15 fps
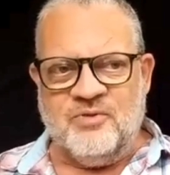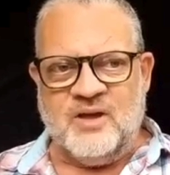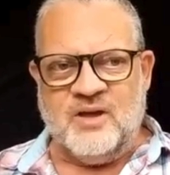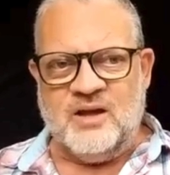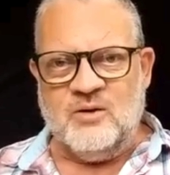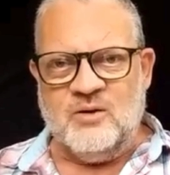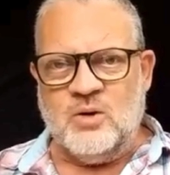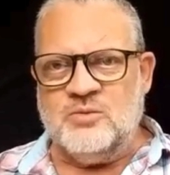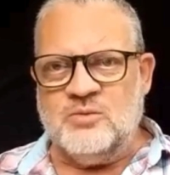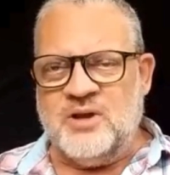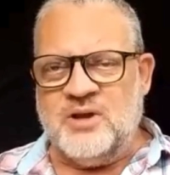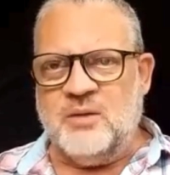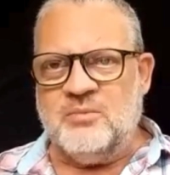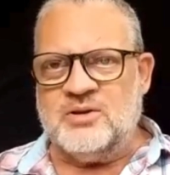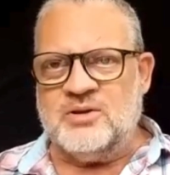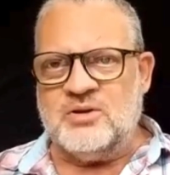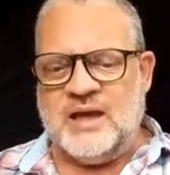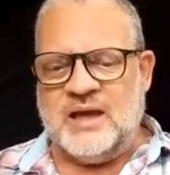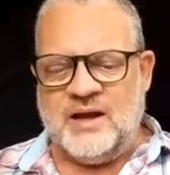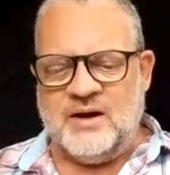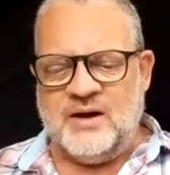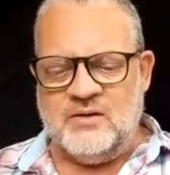they won't be able
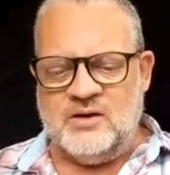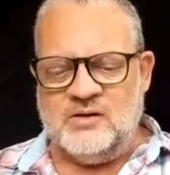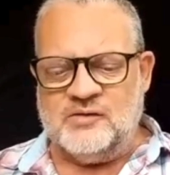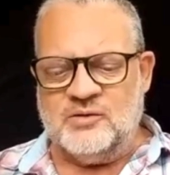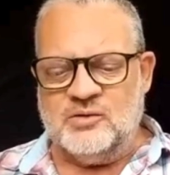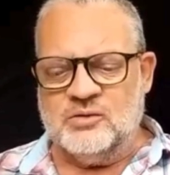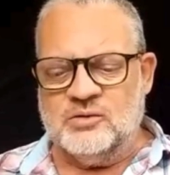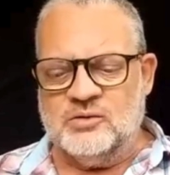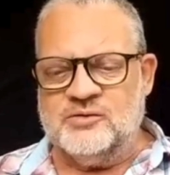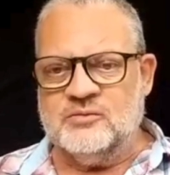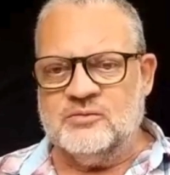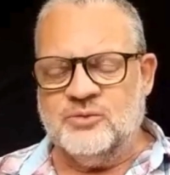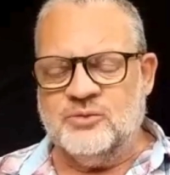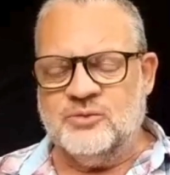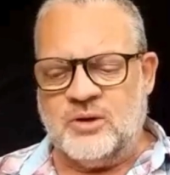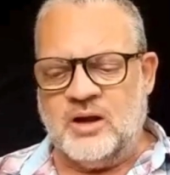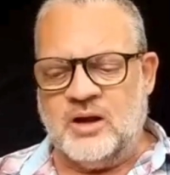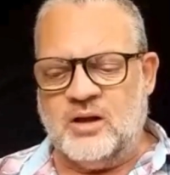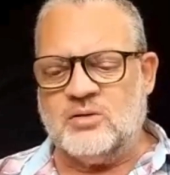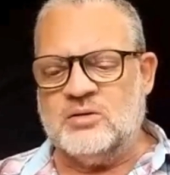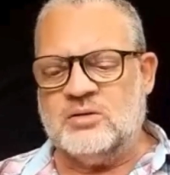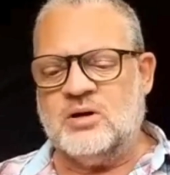to carry these tools for
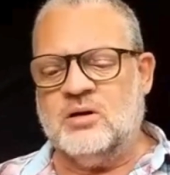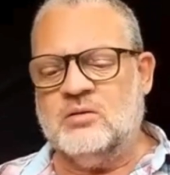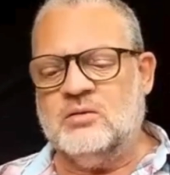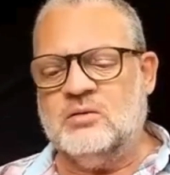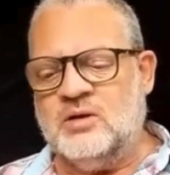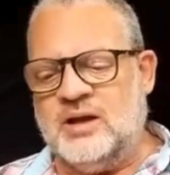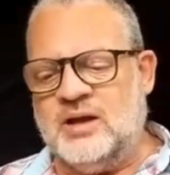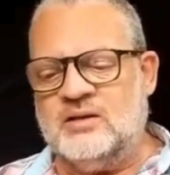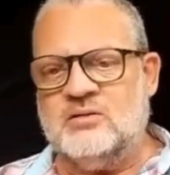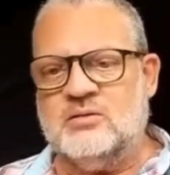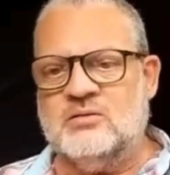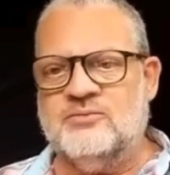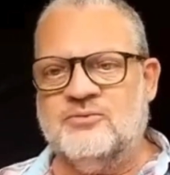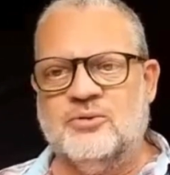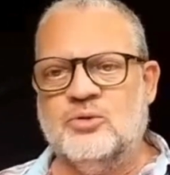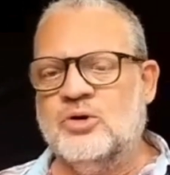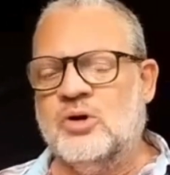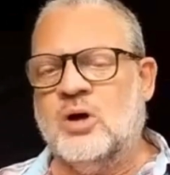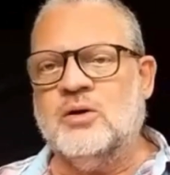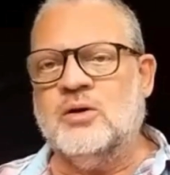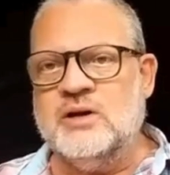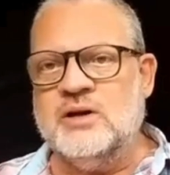crowd control and
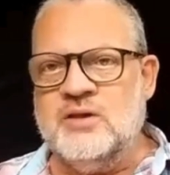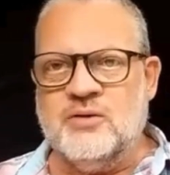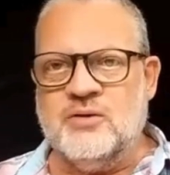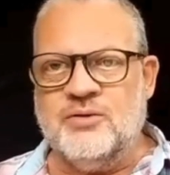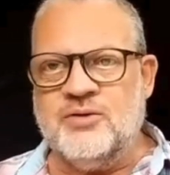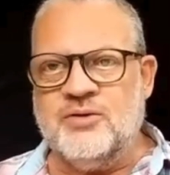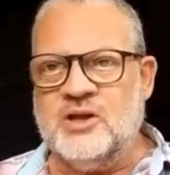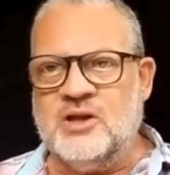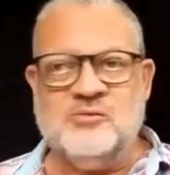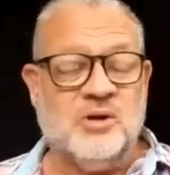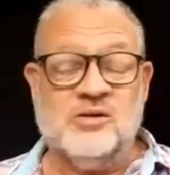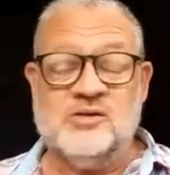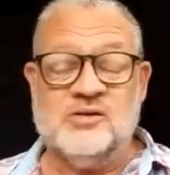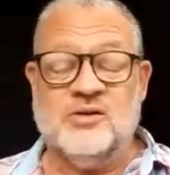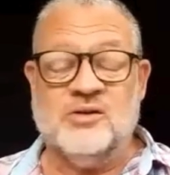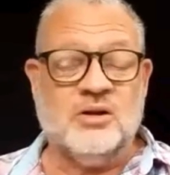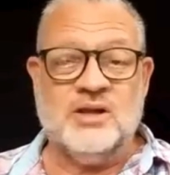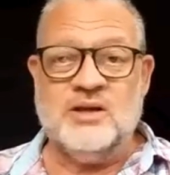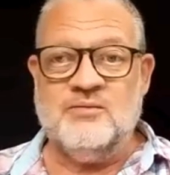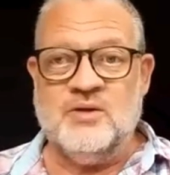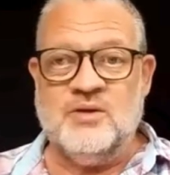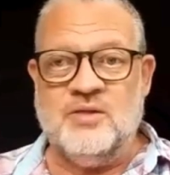for non-lethal threats, because
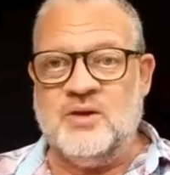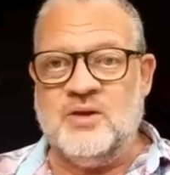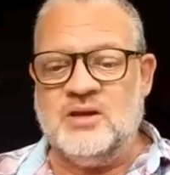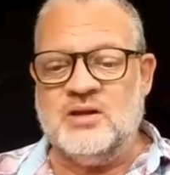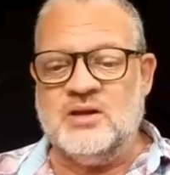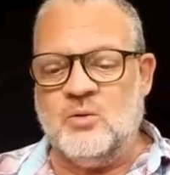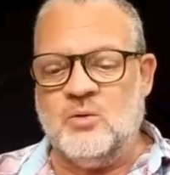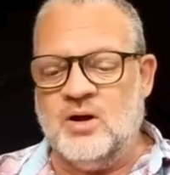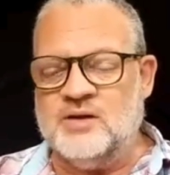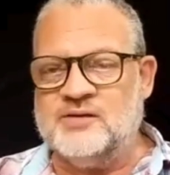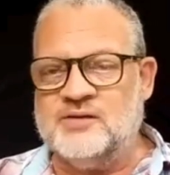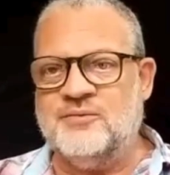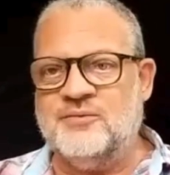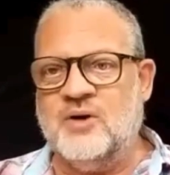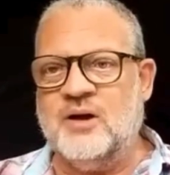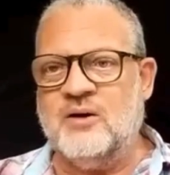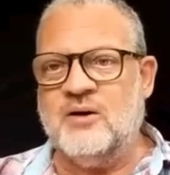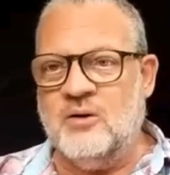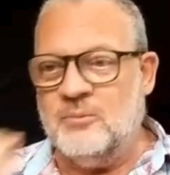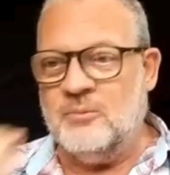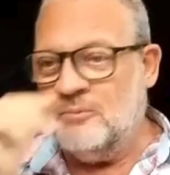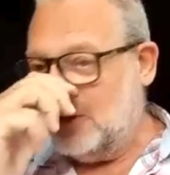not every threat requires a
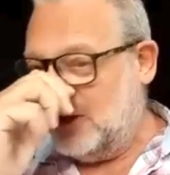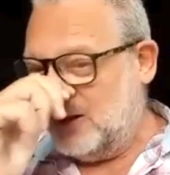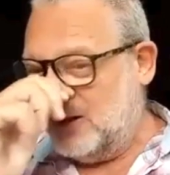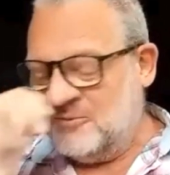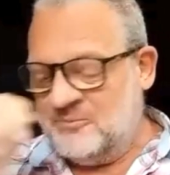firearm.